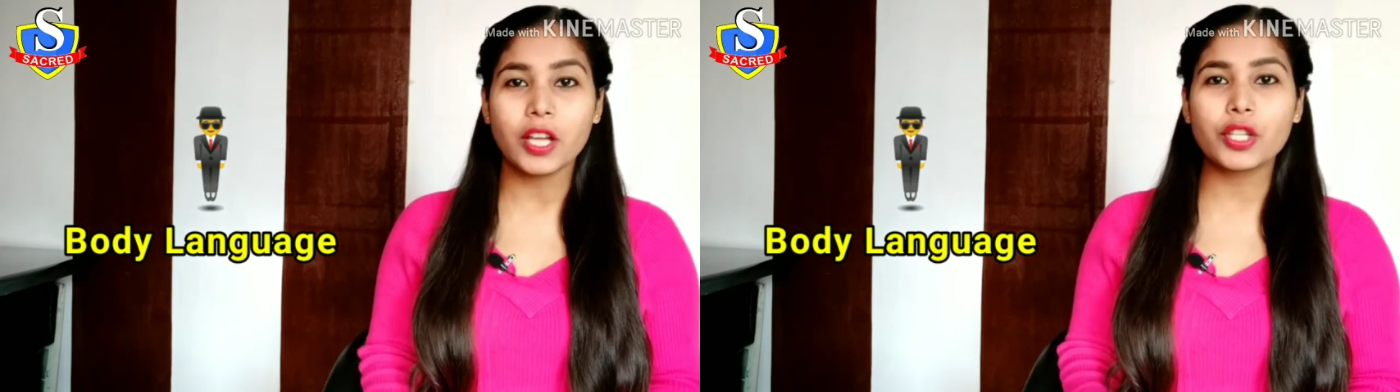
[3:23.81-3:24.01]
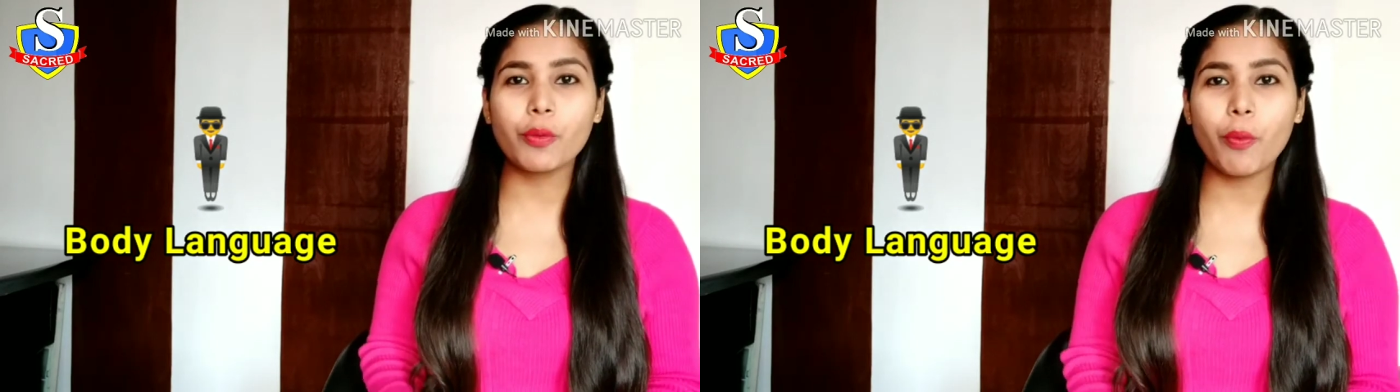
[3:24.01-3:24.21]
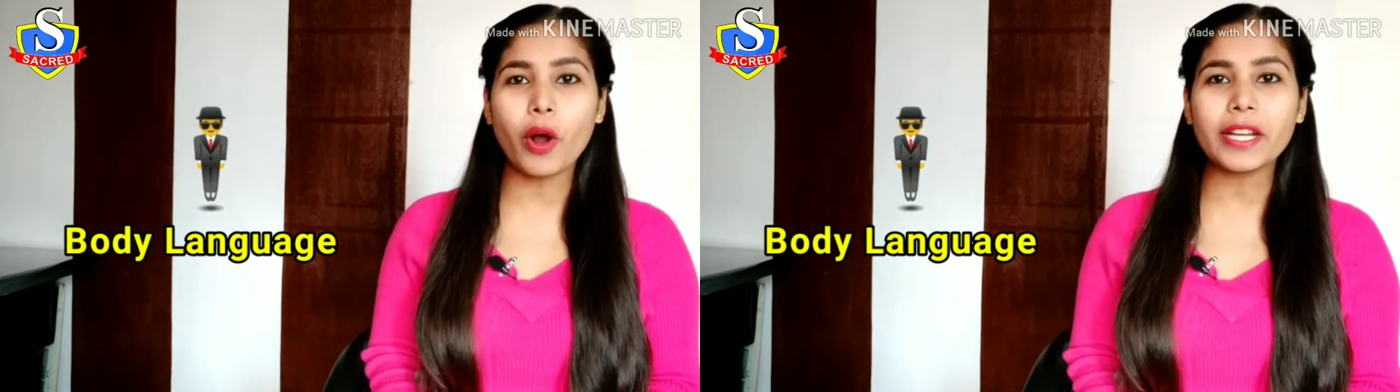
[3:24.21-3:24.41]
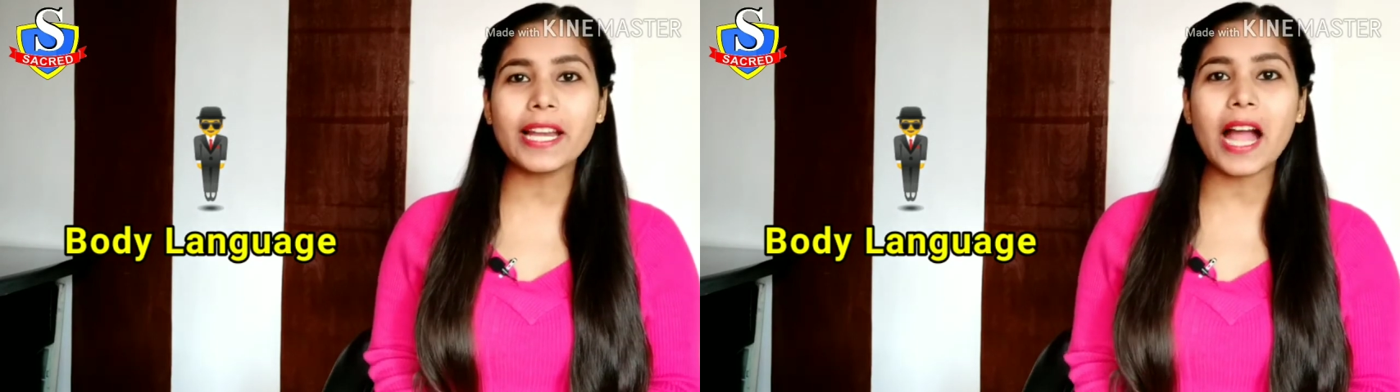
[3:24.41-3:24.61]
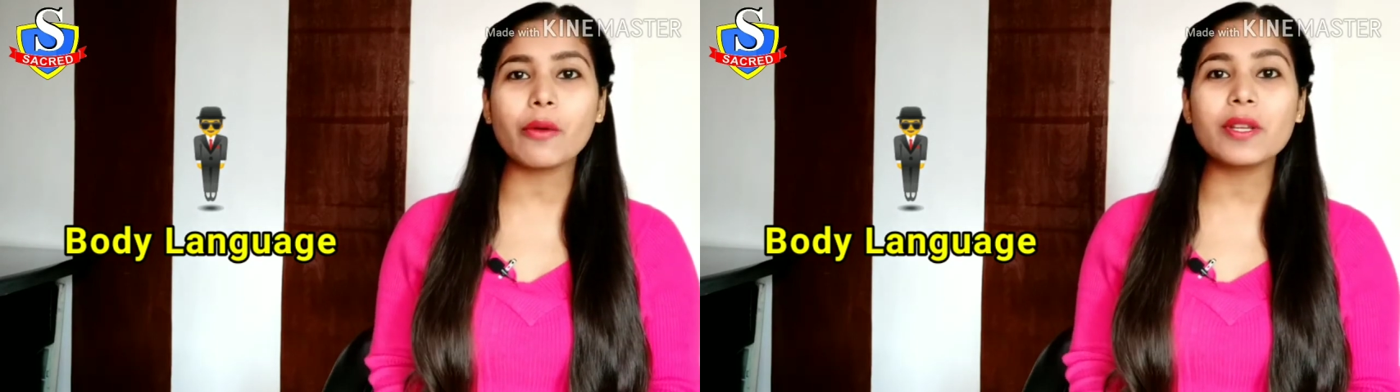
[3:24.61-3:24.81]
your body
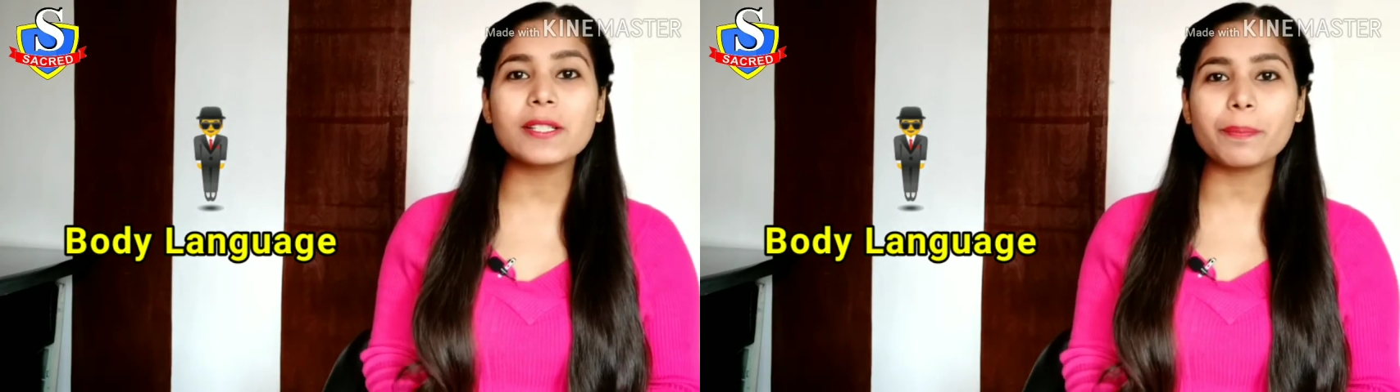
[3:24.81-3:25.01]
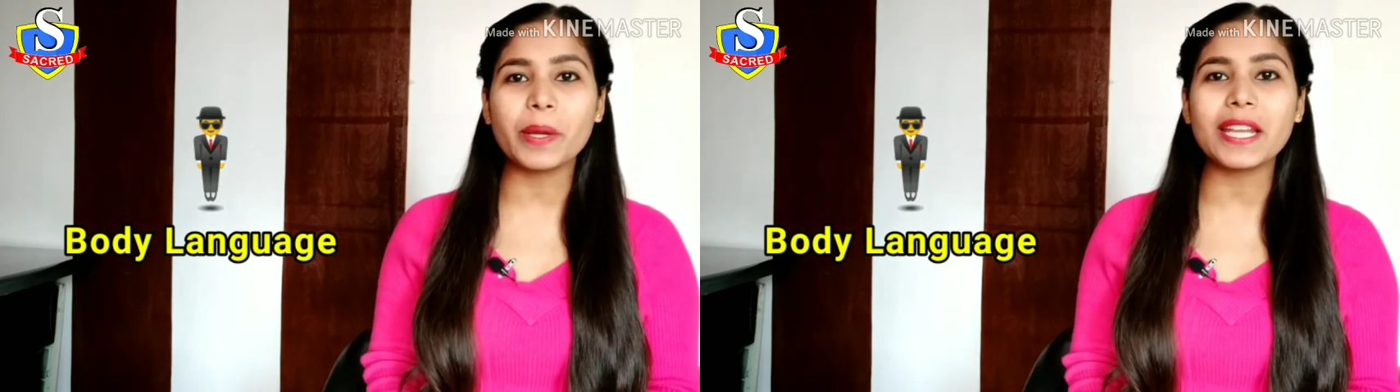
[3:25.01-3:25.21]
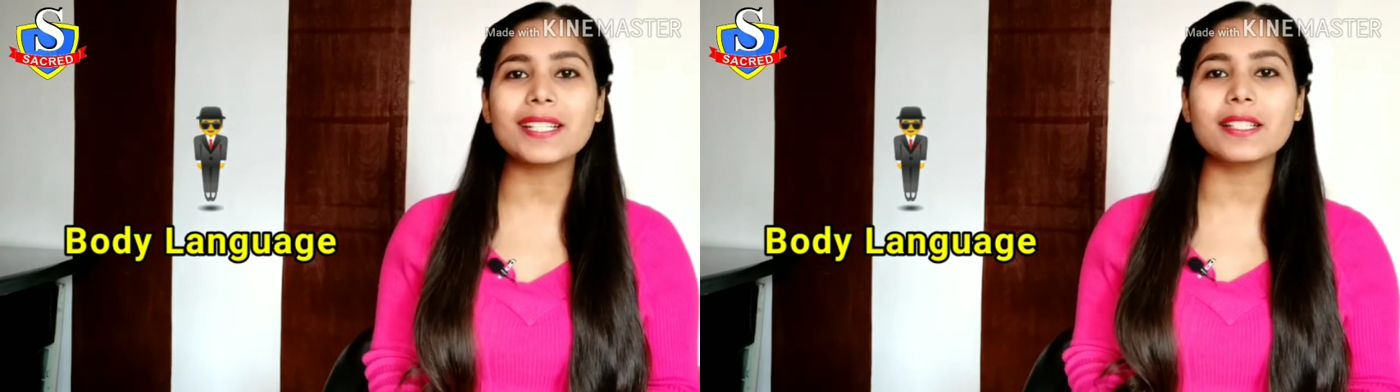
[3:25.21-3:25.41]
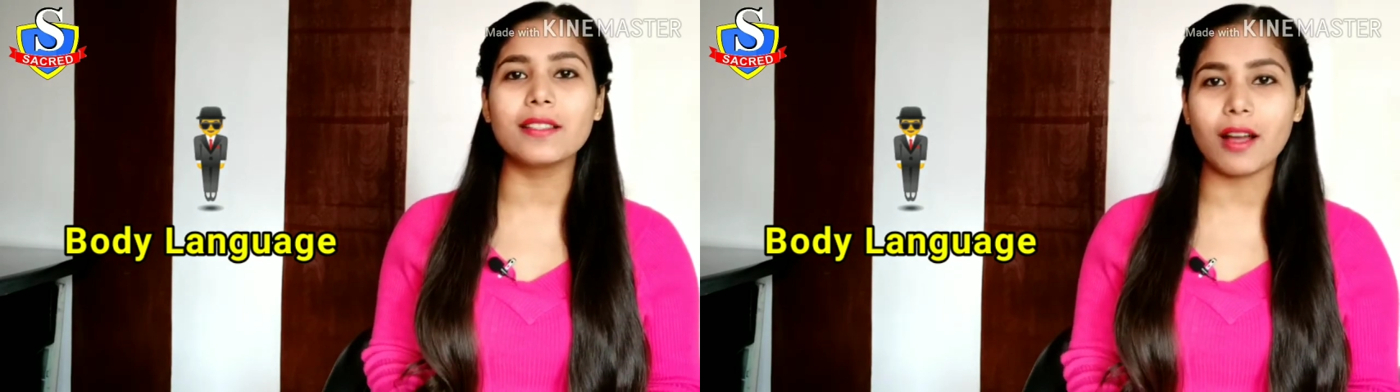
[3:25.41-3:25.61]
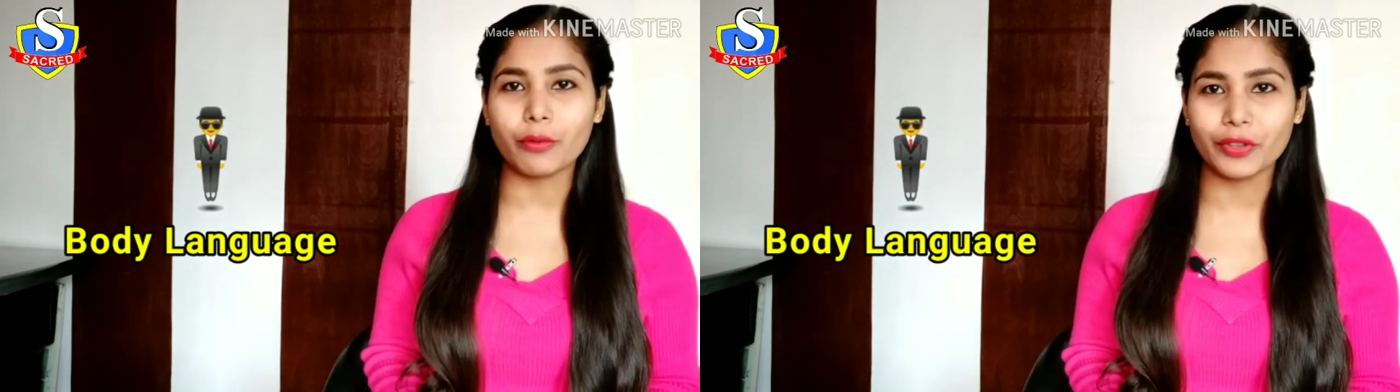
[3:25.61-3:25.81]
language speaks
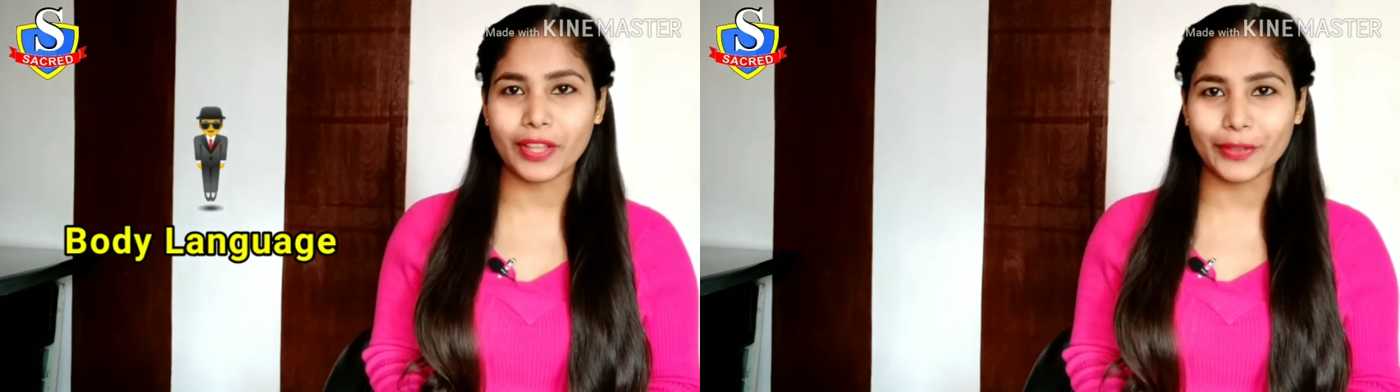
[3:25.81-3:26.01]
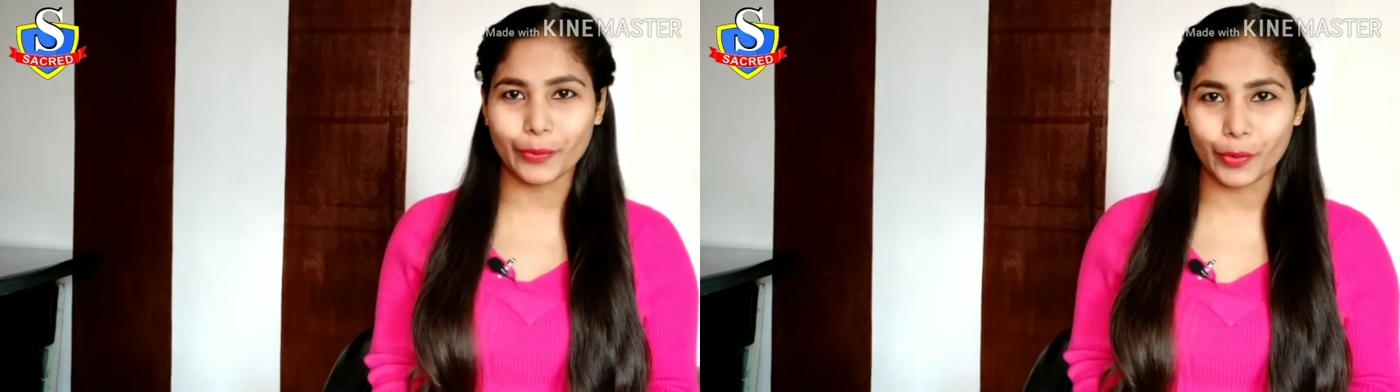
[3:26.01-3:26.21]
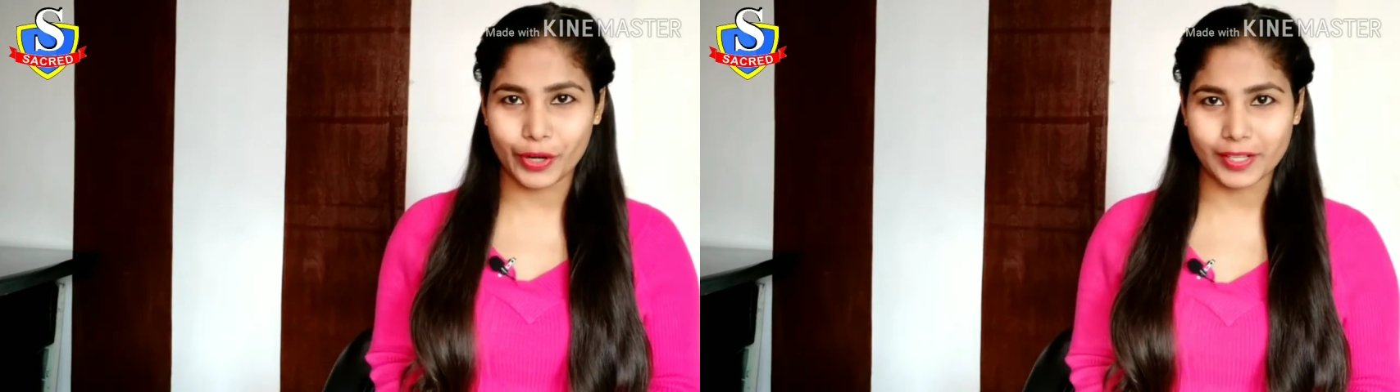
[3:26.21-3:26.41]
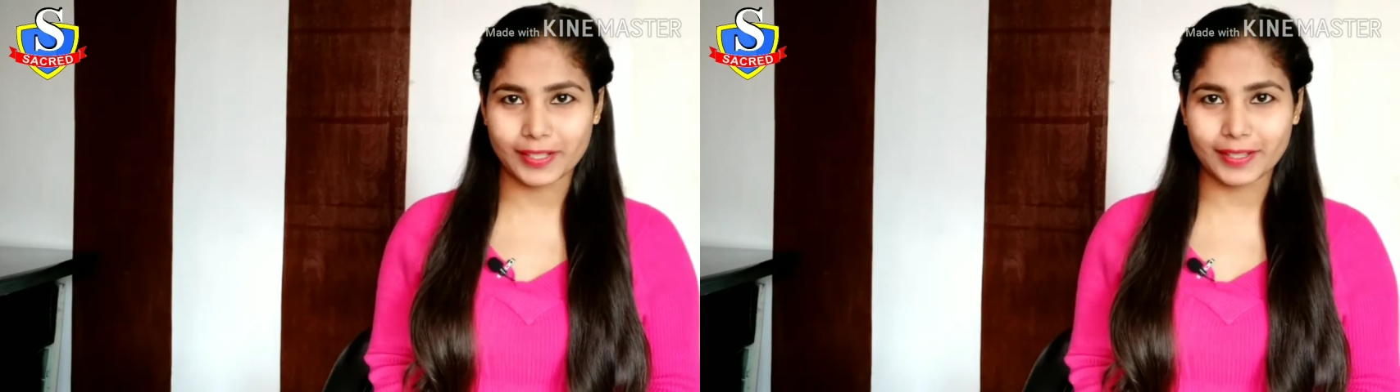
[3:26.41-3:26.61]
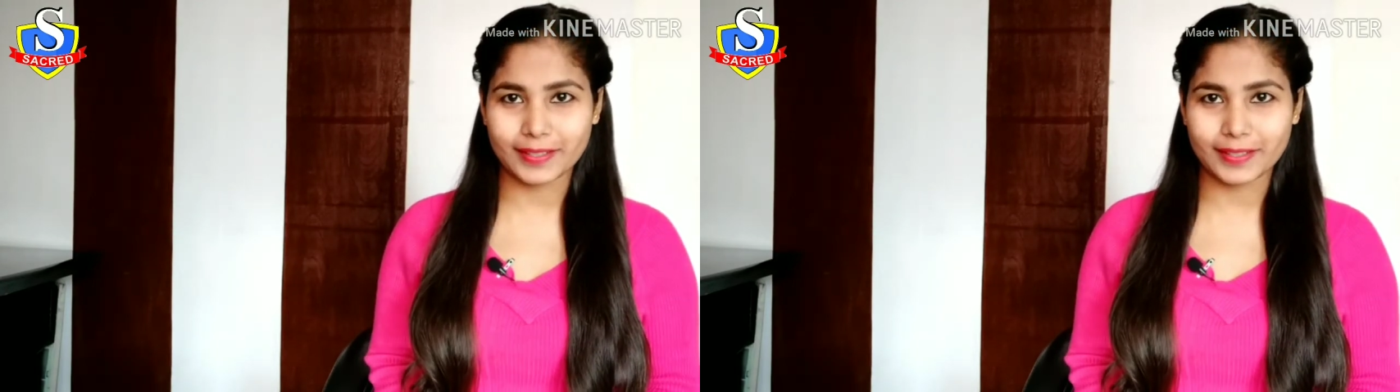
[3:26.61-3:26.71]
louder than the words.